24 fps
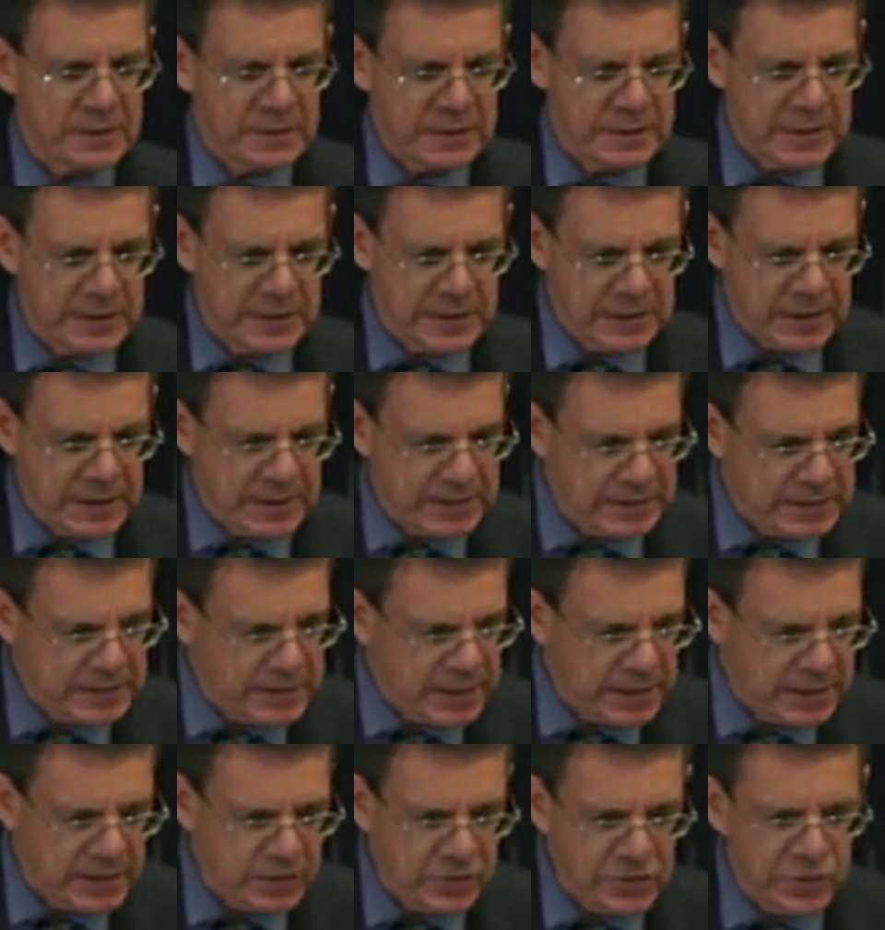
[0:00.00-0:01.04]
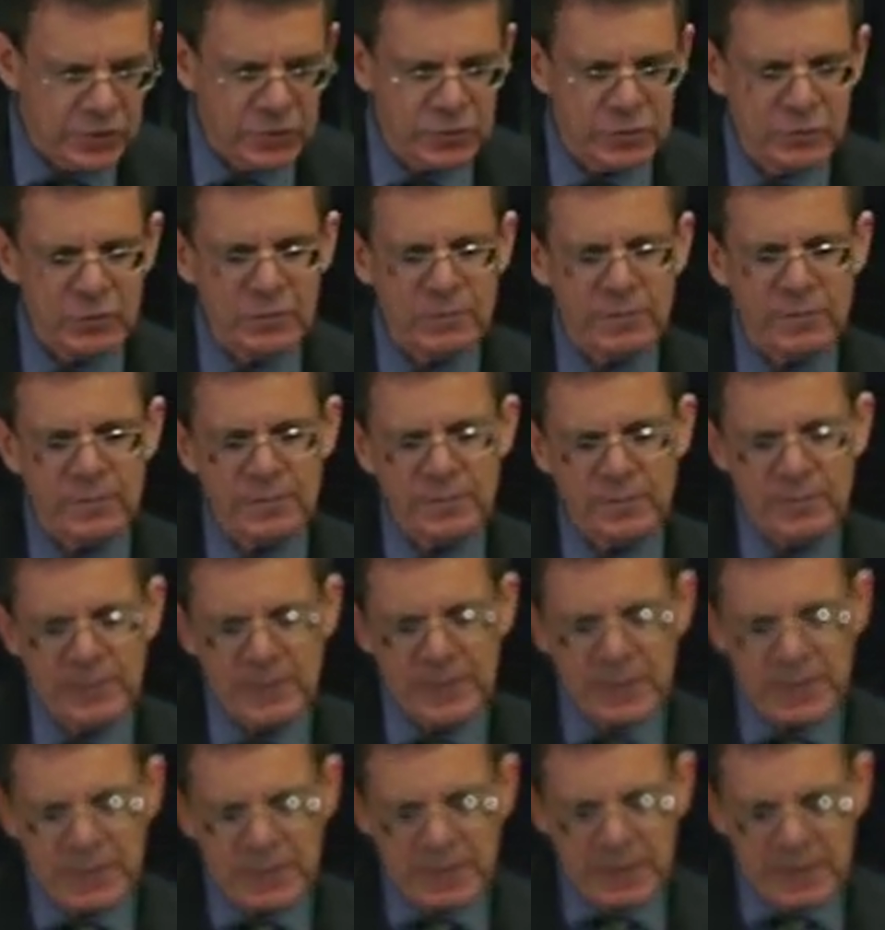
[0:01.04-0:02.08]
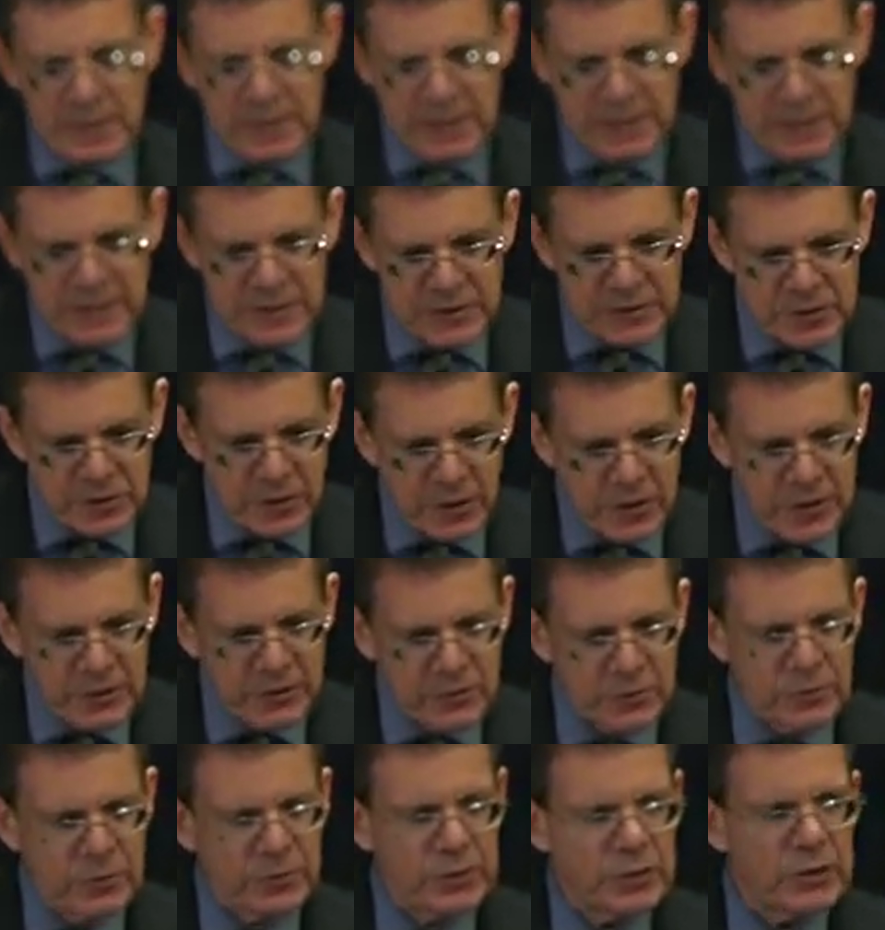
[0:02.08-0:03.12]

in 1982. In his article,